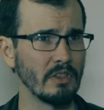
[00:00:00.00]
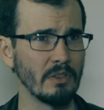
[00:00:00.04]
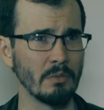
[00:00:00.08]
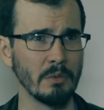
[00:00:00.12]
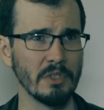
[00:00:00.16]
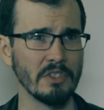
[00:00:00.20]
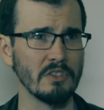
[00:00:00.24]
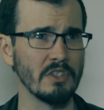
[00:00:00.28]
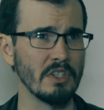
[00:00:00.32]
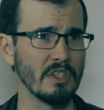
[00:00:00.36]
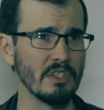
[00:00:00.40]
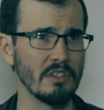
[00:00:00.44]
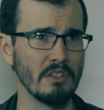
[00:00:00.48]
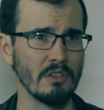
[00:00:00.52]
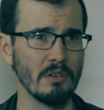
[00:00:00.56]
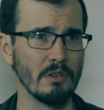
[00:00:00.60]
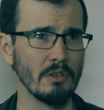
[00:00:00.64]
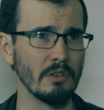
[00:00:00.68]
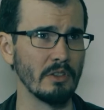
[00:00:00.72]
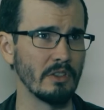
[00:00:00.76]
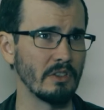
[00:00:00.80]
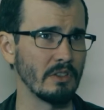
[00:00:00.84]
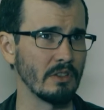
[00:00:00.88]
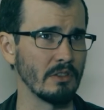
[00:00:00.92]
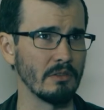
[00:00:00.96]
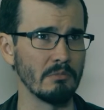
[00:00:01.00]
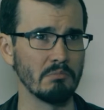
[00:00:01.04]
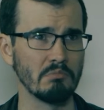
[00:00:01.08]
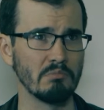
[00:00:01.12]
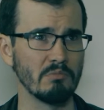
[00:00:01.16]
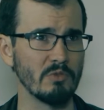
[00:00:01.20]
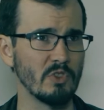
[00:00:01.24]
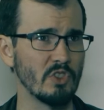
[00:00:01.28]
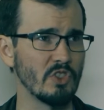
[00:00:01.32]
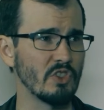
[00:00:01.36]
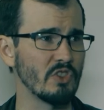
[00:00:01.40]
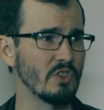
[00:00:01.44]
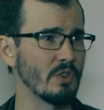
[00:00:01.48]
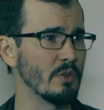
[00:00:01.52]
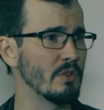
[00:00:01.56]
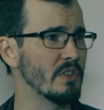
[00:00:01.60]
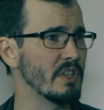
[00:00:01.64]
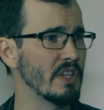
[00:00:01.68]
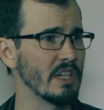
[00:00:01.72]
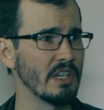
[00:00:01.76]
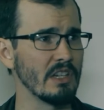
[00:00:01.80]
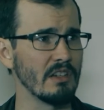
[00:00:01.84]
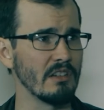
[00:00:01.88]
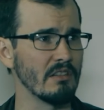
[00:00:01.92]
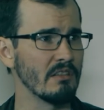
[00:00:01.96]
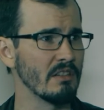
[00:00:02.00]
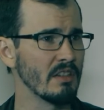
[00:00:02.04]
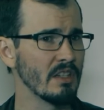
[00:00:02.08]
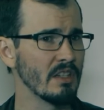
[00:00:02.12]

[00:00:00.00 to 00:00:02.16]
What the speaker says: switching news, to shooting